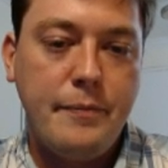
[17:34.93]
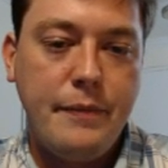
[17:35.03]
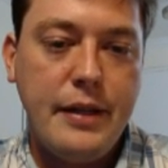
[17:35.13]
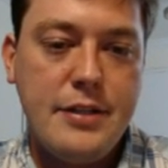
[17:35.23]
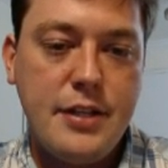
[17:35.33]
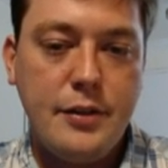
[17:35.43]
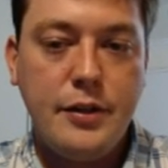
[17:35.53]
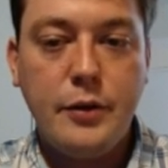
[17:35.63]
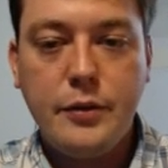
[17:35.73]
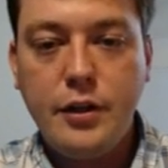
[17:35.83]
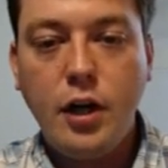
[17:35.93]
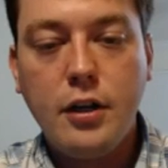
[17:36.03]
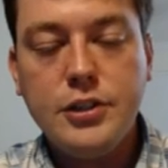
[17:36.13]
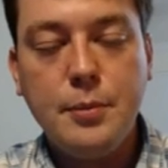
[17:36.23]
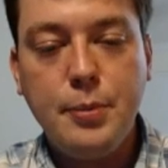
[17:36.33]
If
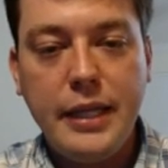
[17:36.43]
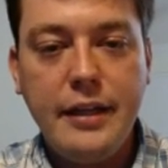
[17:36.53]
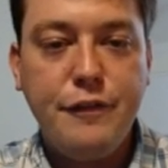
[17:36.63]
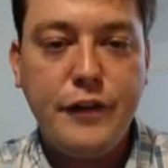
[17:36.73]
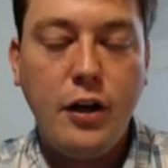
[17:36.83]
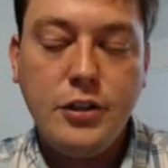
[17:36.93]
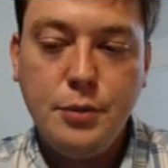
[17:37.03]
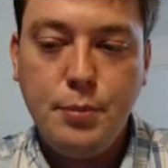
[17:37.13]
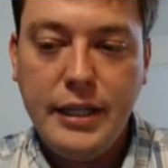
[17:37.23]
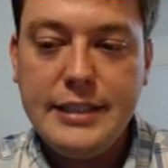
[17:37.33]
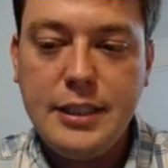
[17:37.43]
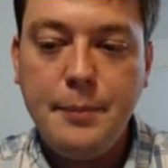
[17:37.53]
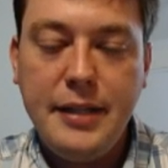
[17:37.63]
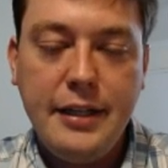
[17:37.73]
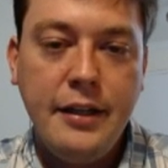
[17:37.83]
Carlsen plays
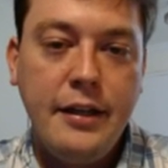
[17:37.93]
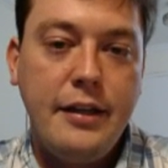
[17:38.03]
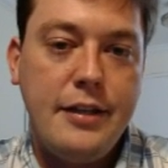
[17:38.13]
something,